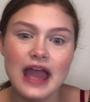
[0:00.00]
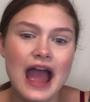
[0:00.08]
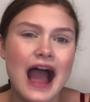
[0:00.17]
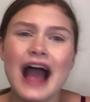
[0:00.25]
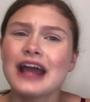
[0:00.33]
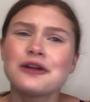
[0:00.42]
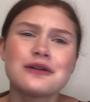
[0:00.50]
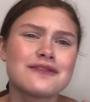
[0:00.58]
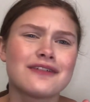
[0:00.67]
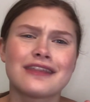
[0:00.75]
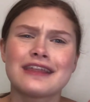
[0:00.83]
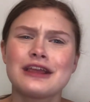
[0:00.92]
I don't
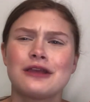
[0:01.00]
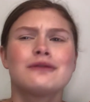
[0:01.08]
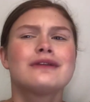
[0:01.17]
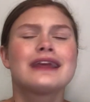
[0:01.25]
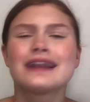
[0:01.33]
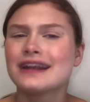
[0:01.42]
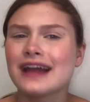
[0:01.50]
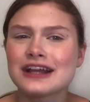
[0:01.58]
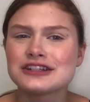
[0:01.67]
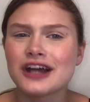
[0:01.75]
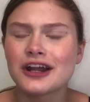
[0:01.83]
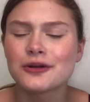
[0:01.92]
even think you need an
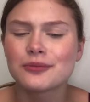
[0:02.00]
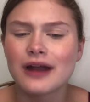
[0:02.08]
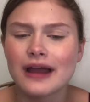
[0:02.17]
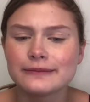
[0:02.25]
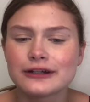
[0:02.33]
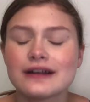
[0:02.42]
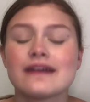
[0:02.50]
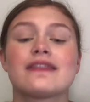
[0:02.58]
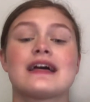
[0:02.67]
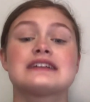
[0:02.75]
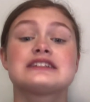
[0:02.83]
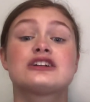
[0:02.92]
eyeshadow primer
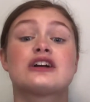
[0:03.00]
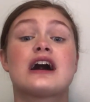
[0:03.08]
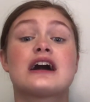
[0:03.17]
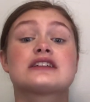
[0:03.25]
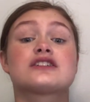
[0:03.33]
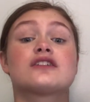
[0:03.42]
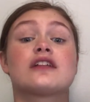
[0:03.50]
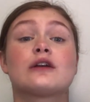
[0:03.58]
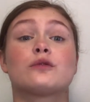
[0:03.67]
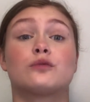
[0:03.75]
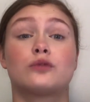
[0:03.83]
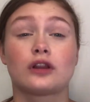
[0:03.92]
unless your eyes are like
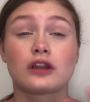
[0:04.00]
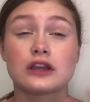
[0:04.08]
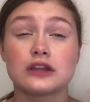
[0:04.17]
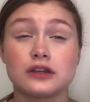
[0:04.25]
really